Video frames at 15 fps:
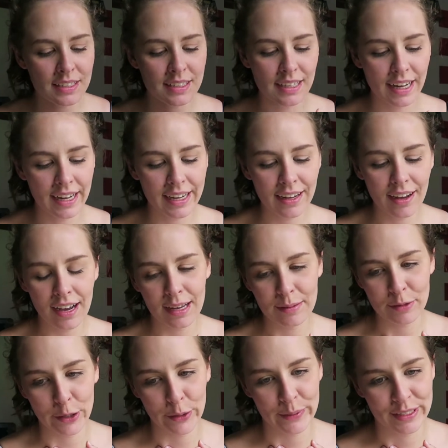Today
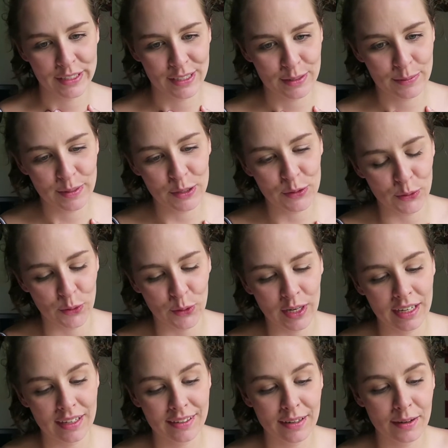I'm going to be
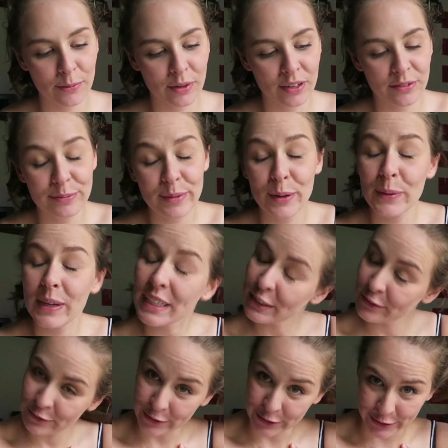drawing one of my
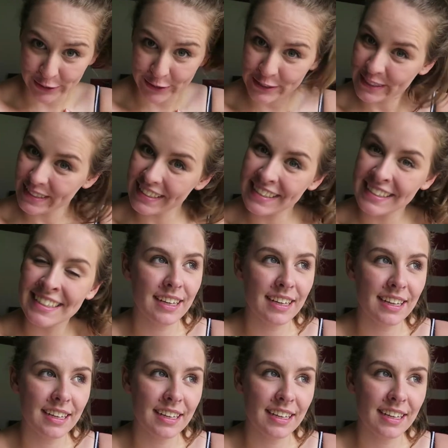wedding photos.